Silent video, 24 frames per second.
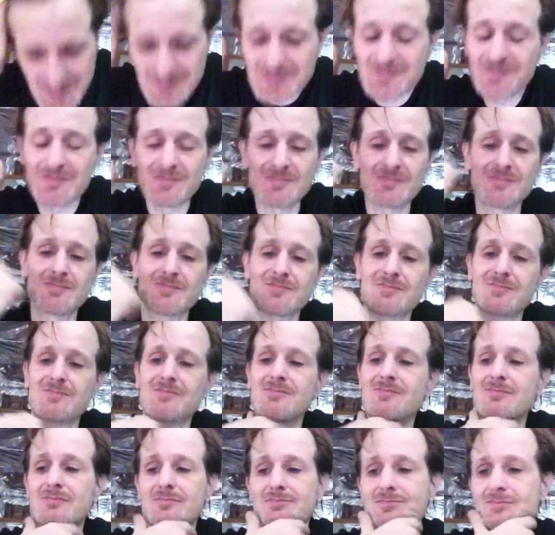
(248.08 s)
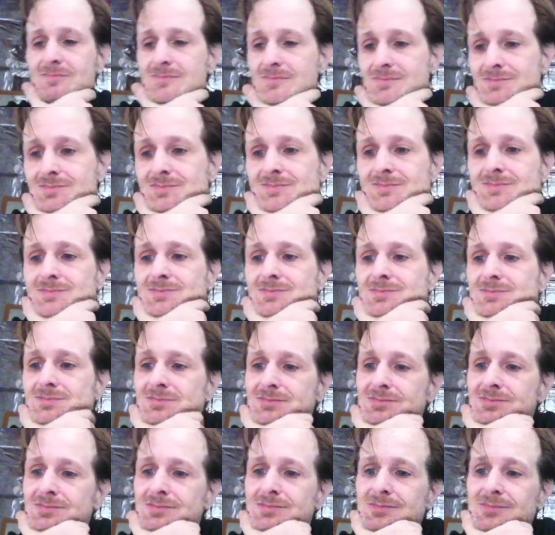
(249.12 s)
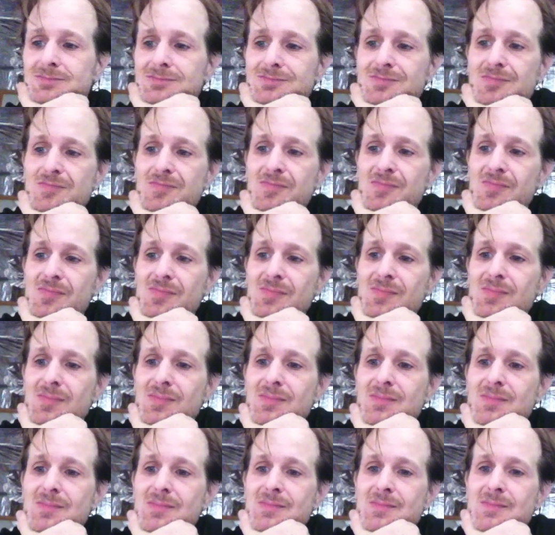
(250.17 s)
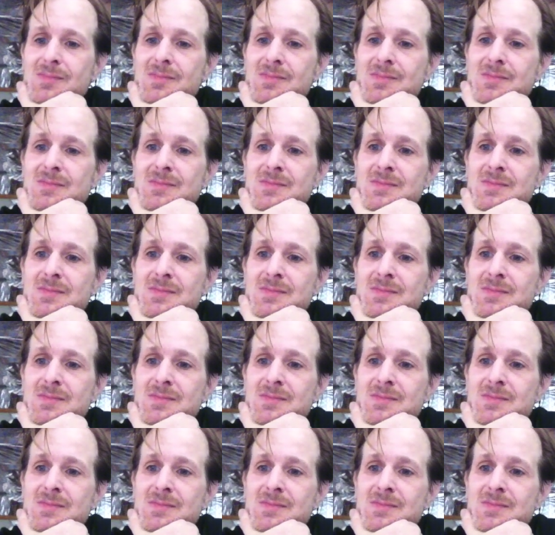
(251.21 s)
Nobody speaks.